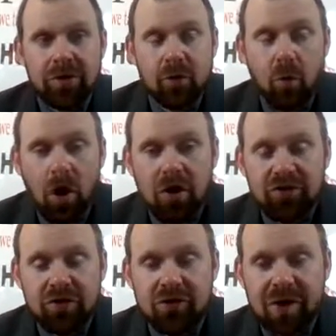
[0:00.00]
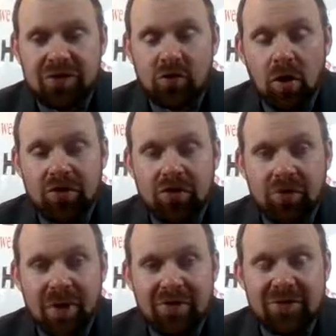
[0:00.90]
The
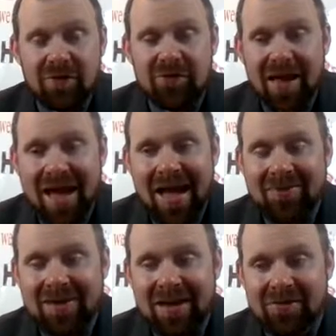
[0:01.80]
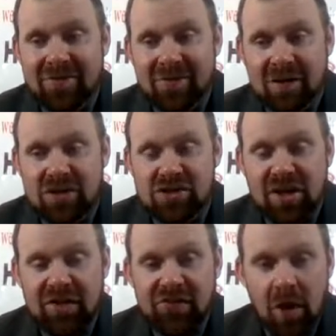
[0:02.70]
Washington Redskins at the Kansas City
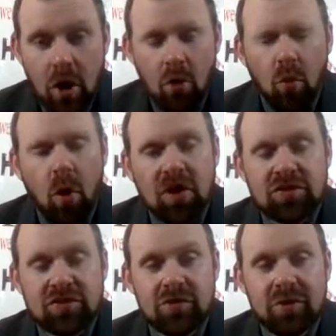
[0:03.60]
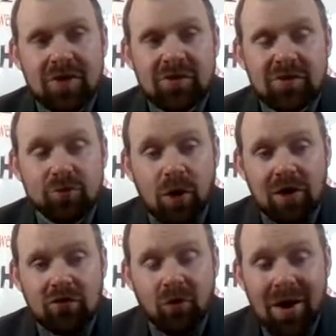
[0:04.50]
Chiefs. Washington Redskins
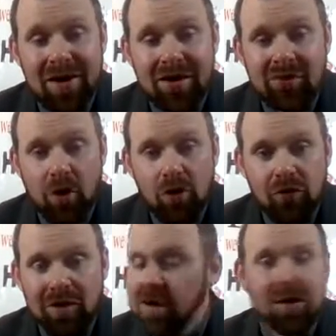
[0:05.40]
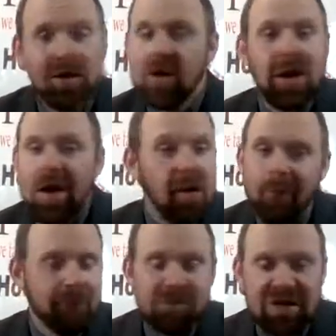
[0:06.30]
played great against Oakland,
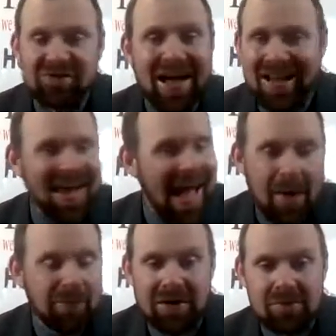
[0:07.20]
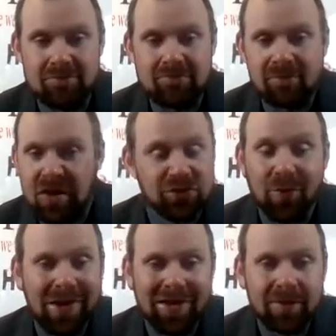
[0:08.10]
but it's not going to happen this
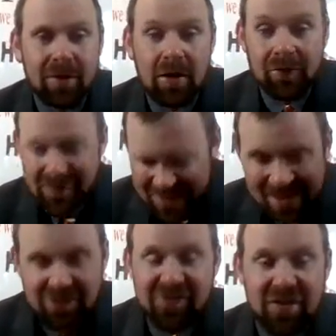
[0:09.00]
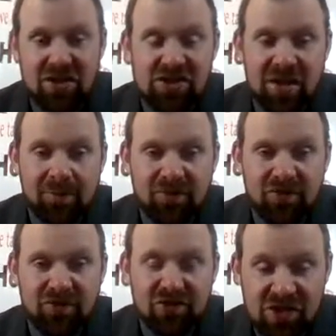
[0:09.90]
week. The Kansas City
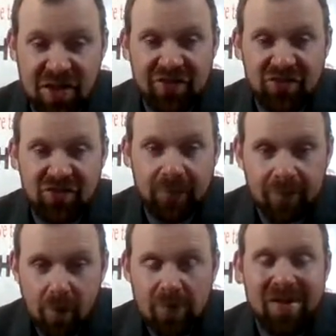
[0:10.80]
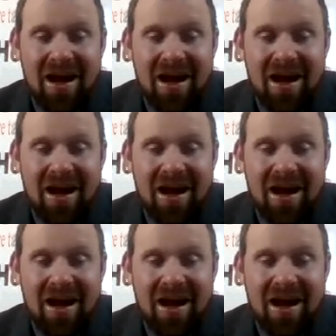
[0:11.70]
Chiefs with